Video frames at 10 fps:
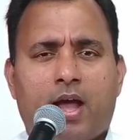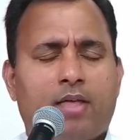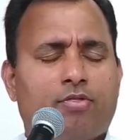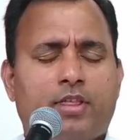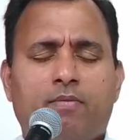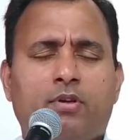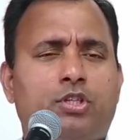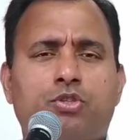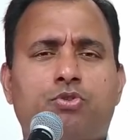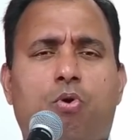And they will
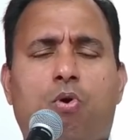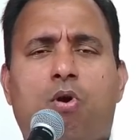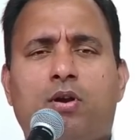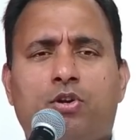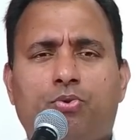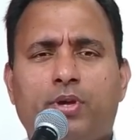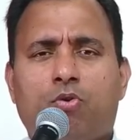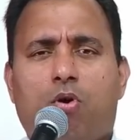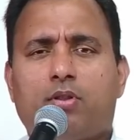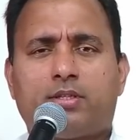just go on doing
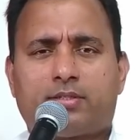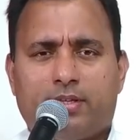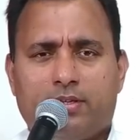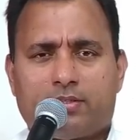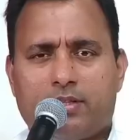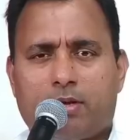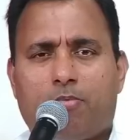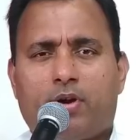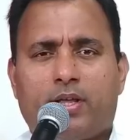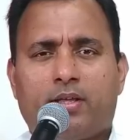all the sins in the
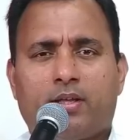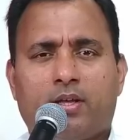body.